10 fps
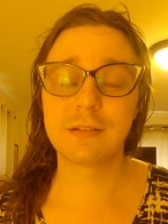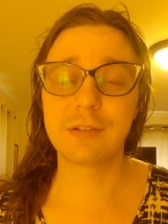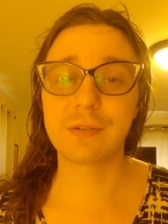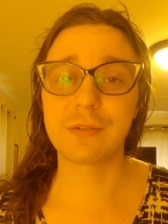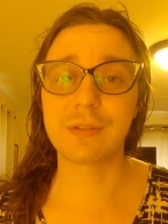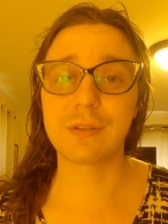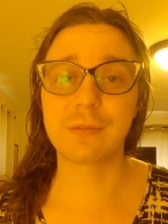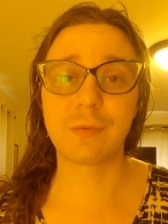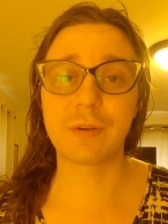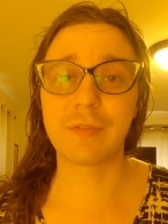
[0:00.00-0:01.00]
You're
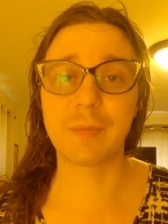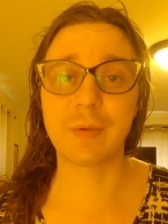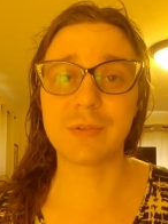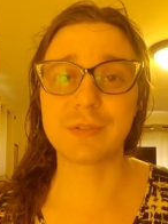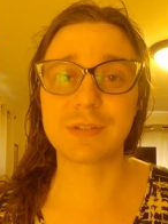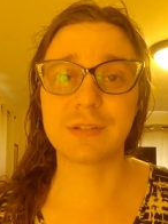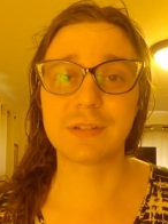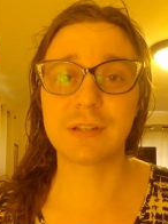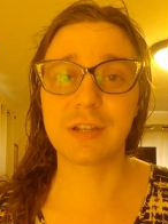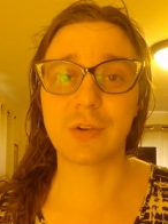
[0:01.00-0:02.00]
one of the most
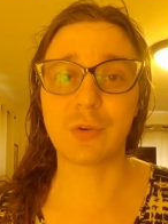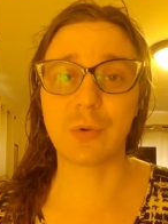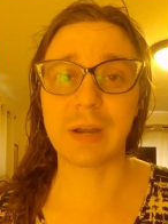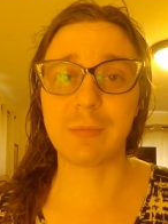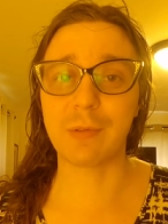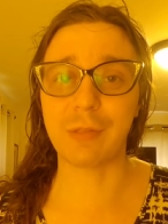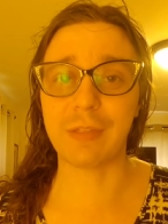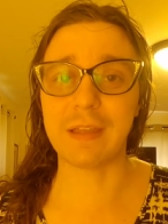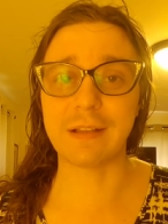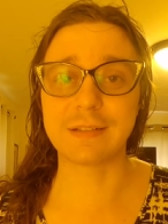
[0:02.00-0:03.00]
incredible
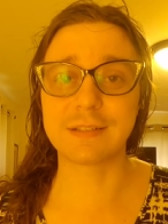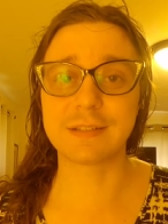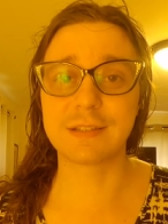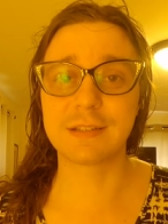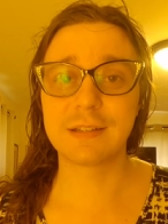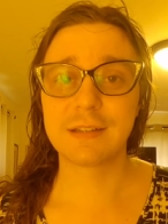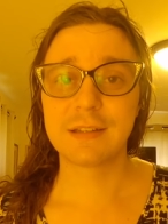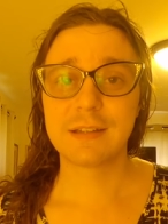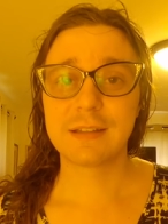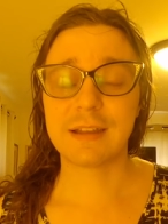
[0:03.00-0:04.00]
things
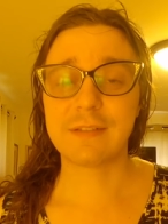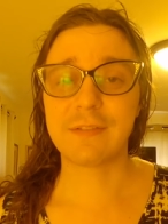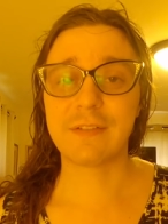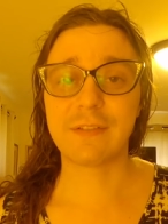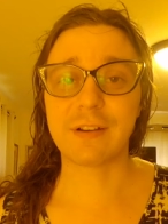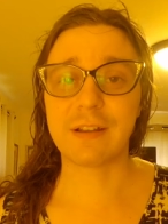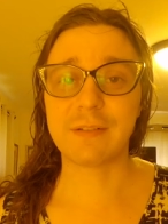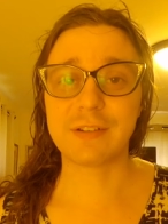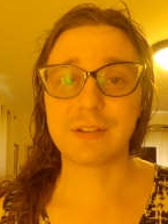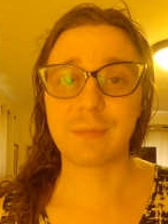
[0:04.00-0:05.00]
that have ever
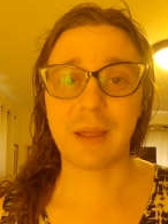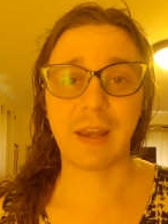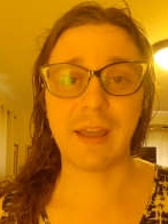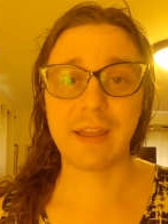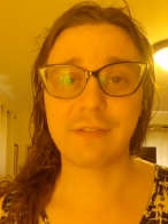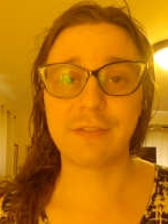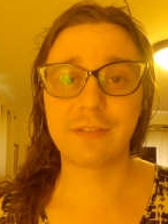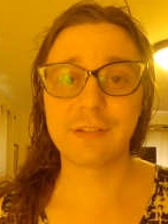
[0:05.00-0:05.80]
entered my life.